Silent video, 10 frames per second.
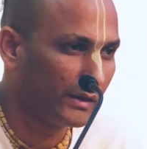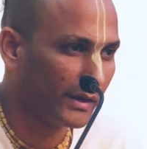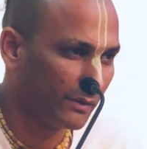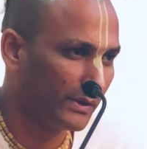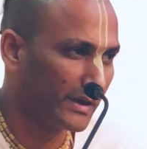
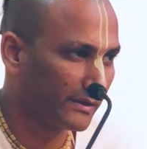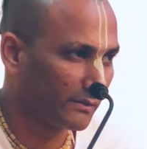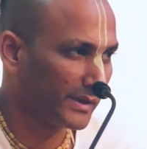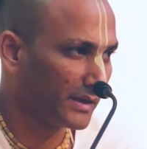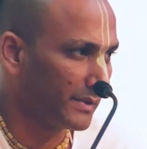
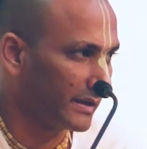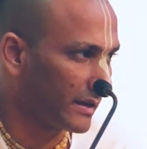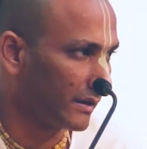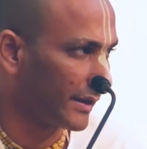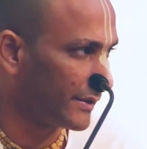influenced by the
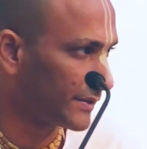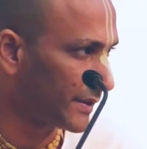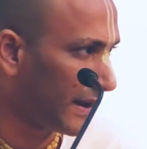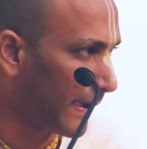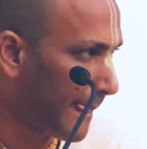material
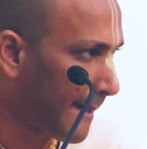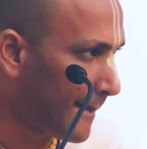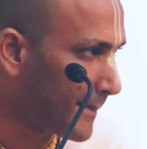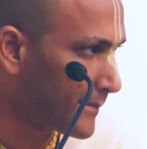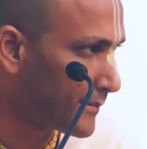nature.
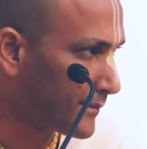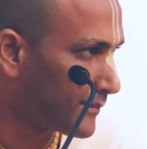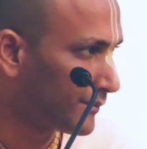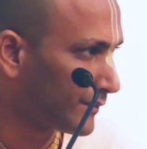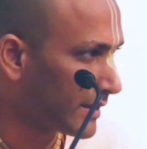
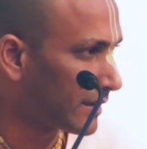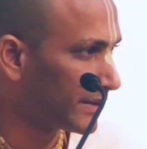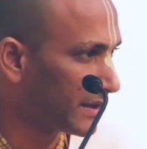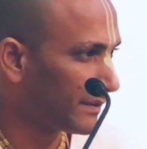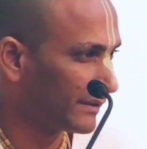That is the
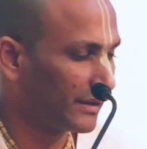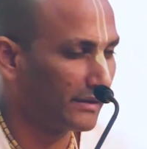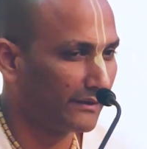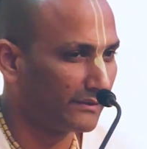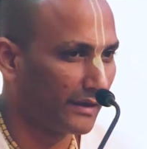very first
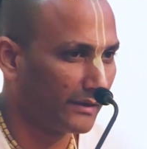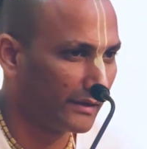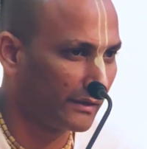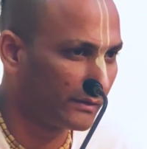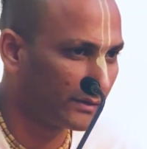
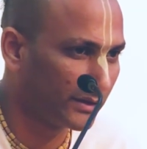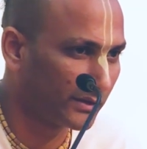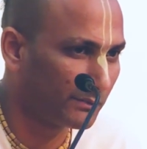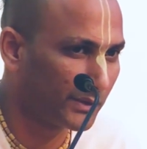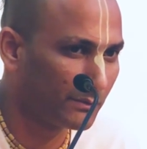understanding that
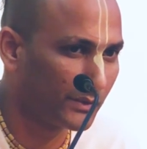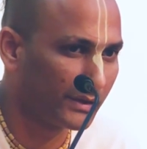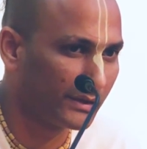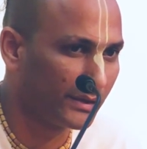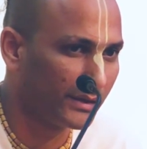Kapila
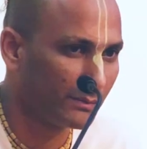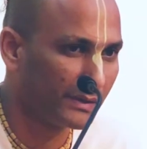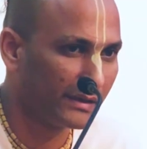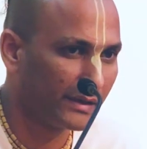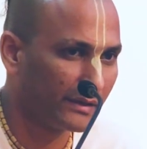Muni in the
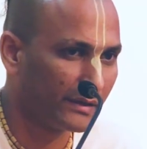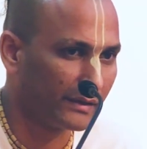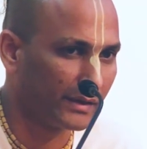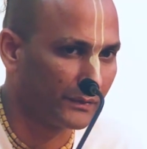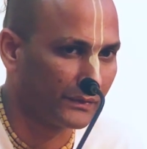beginning he
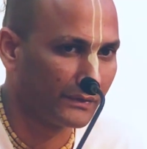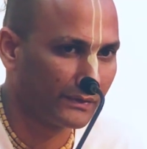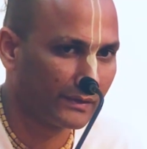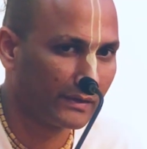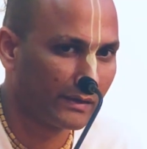gives.